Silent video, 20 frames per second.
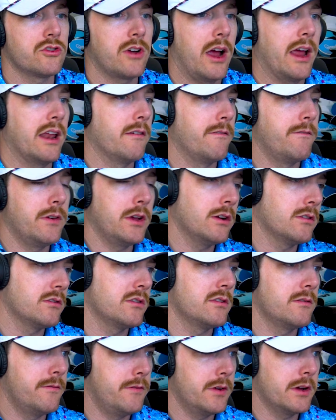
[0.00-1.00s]
trying to
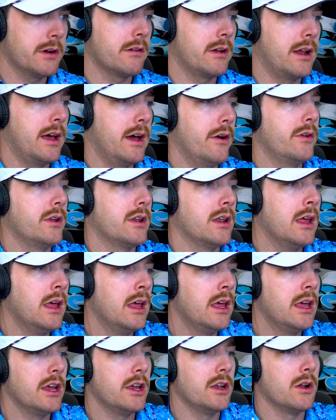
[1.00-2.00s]
figure figure it out and
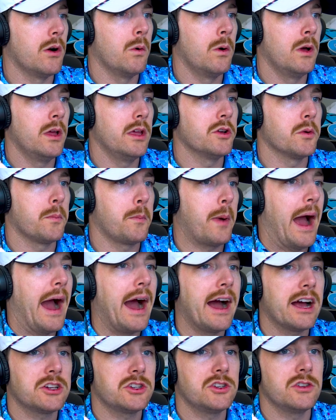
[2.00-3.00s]
you know your
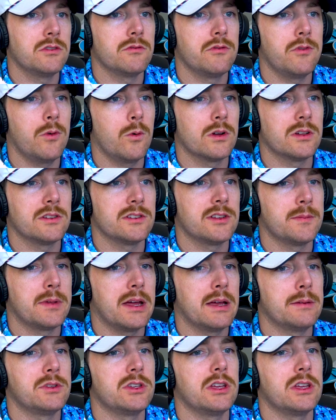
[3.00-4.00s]
passion for it sometimes